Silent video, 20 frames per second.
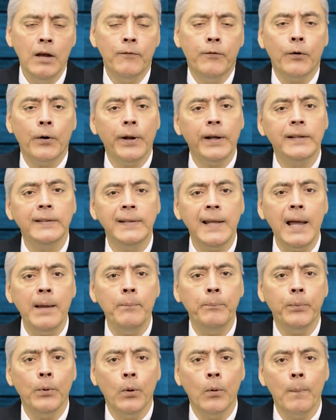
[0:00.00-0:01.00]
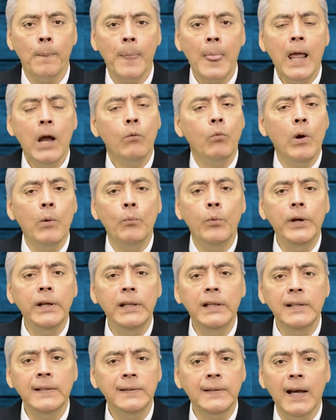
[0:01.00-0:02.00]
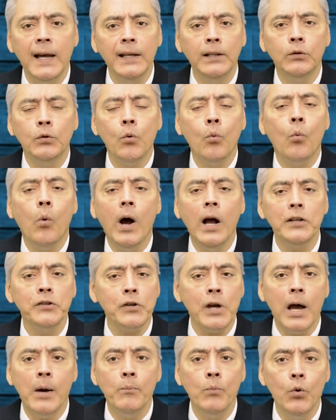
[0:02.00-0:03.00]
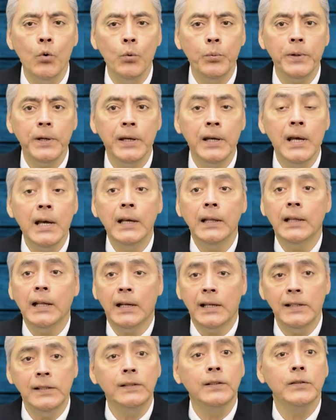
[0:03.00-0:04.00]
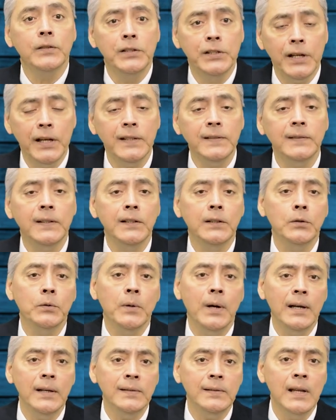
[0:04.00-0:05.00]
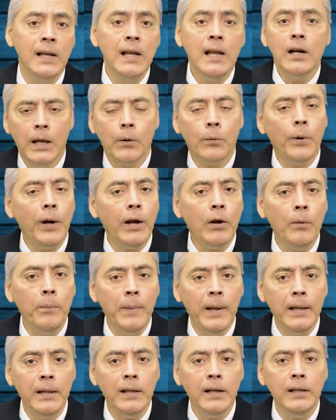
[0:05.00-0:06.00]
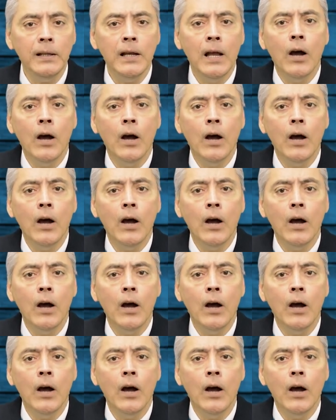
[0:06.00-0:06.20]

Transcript: For example, when we decide to watch a movie that is suggested to us, recommended,